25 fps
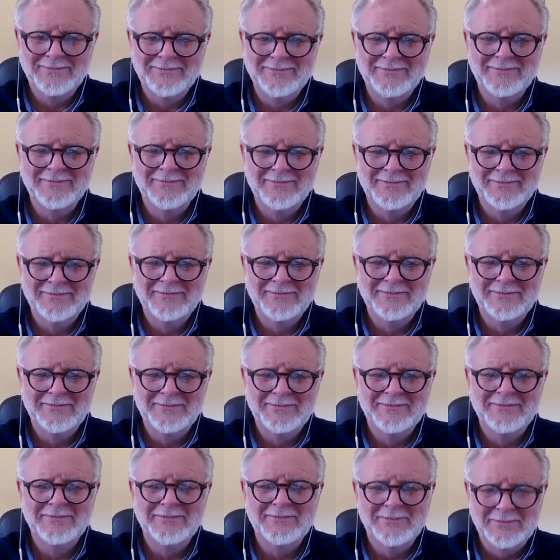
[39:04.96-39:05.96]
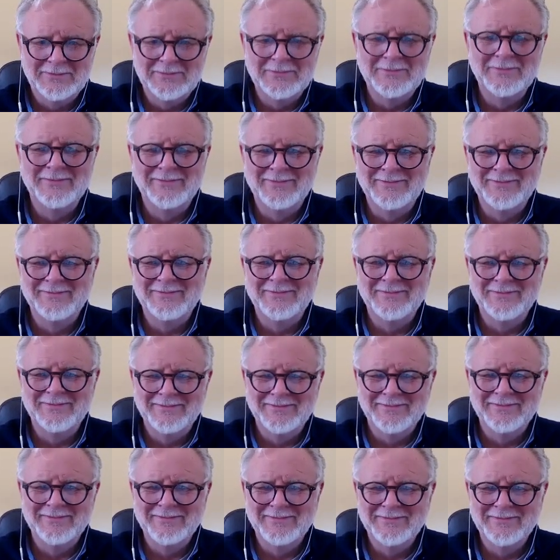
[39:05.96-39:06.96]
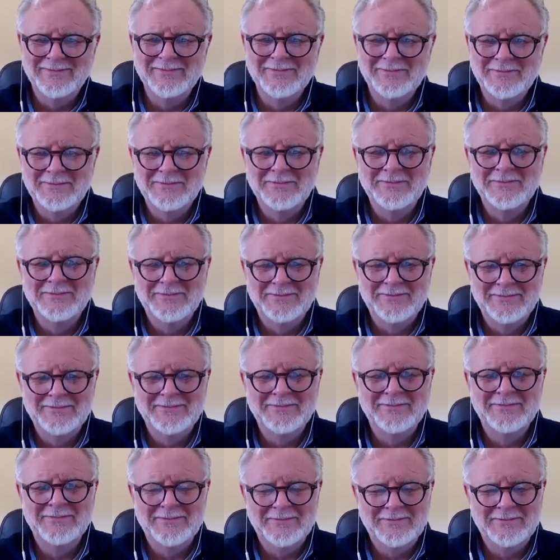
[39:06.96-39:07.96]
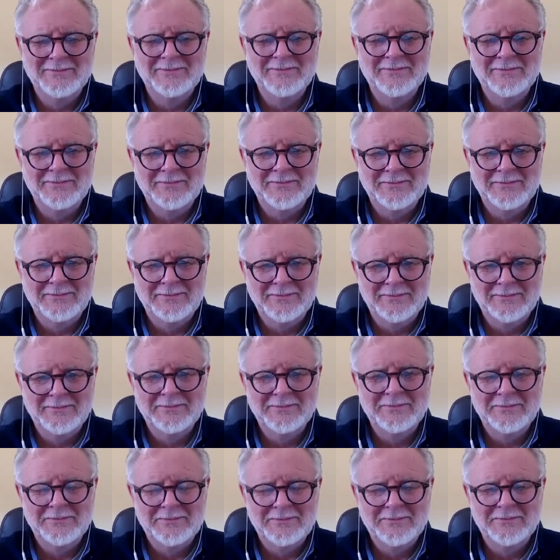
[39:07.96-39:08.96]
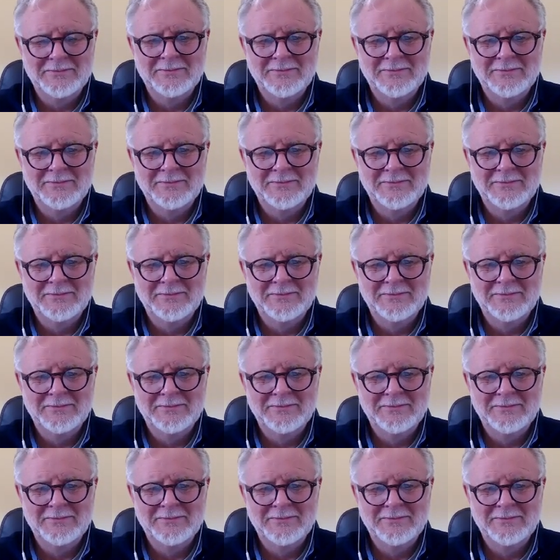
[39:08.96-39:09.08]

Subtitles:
[no speech]